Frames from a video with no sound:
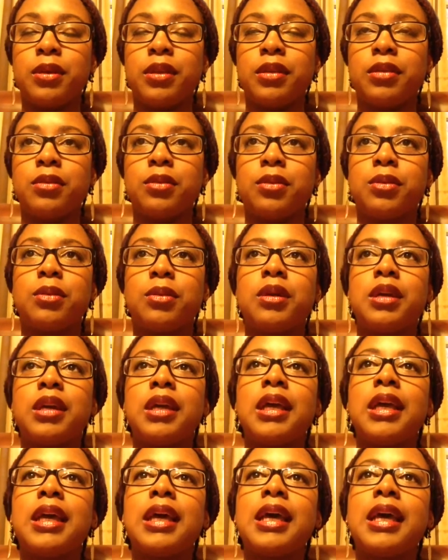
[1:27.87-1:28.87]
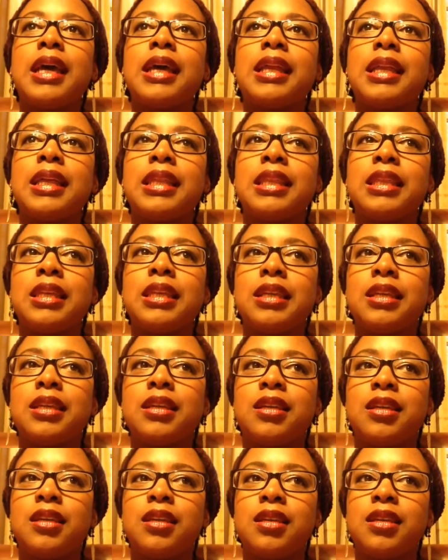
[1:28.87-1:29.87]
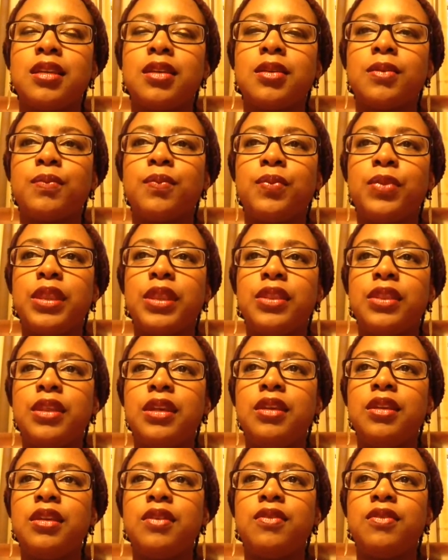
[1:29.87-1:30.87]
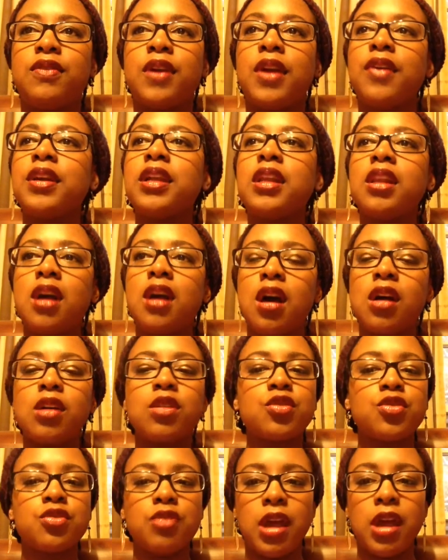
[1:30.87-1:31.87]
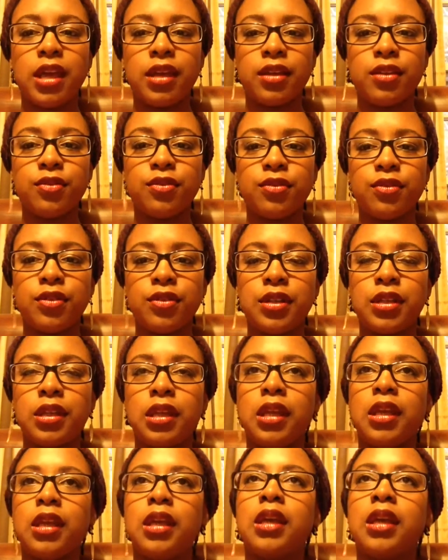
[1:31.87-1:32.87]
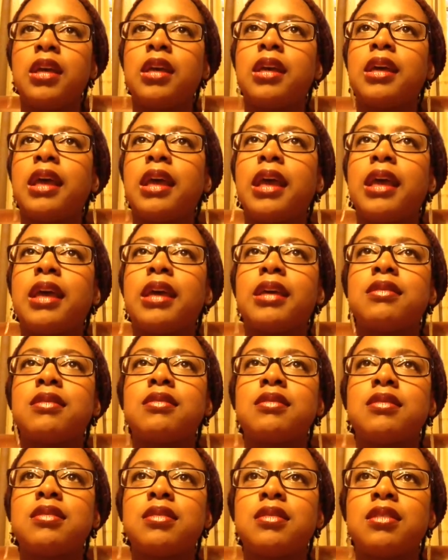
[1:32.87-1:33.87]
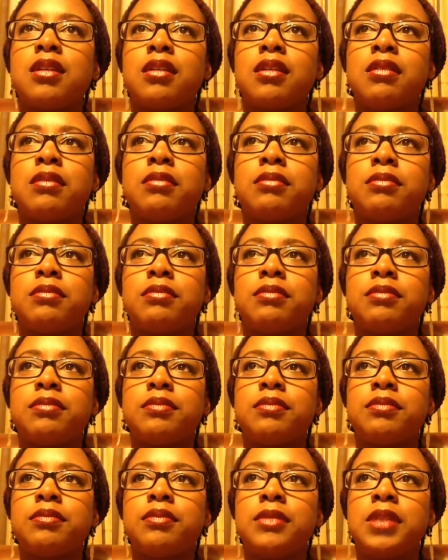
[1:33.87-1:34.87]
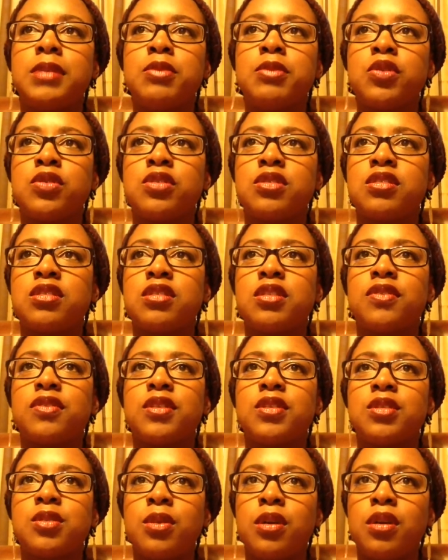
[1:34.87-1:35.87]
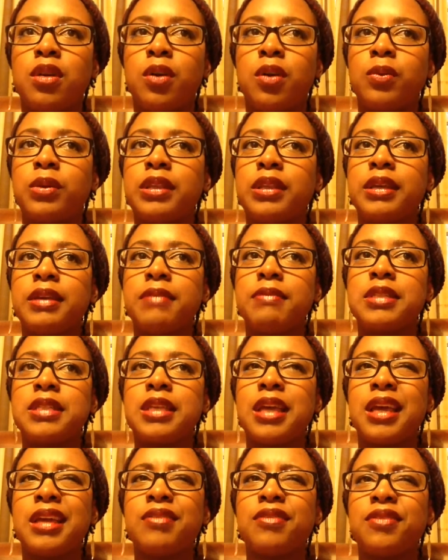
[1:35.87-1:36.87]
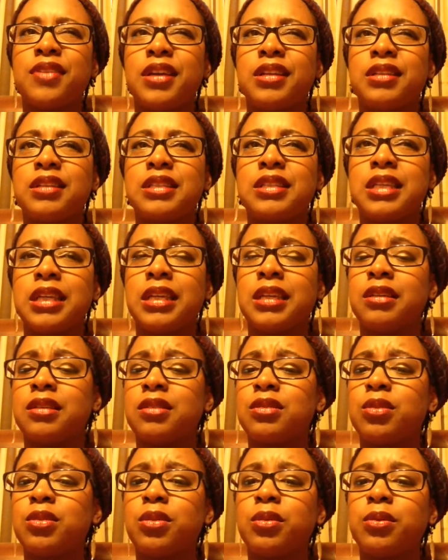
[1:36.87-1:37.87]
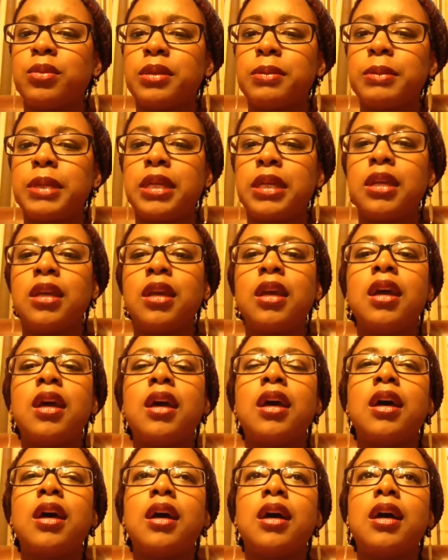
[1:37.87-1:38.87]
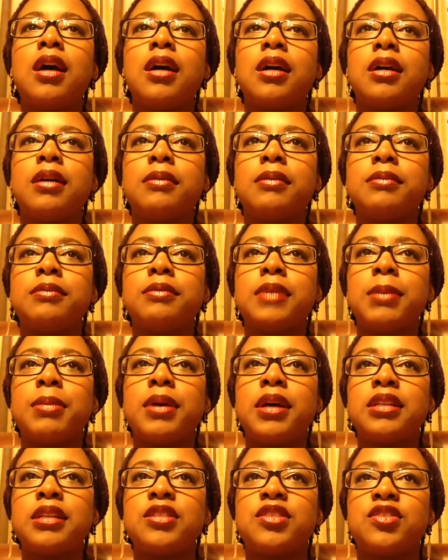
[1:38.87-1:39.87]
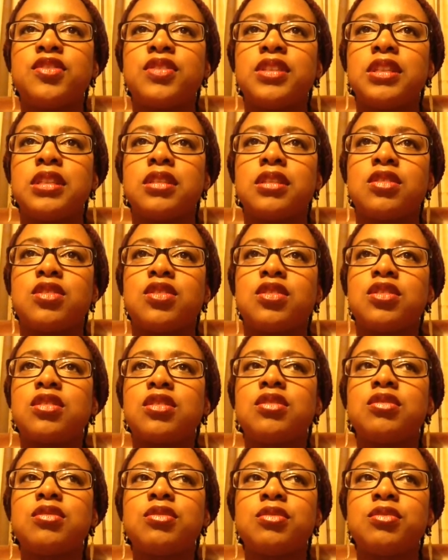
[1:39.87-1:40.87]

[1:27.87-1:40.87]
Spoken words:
through. And I think the very long drive and the emotional stuff that's going on with him is kind of finally taking a toll with me. My body feels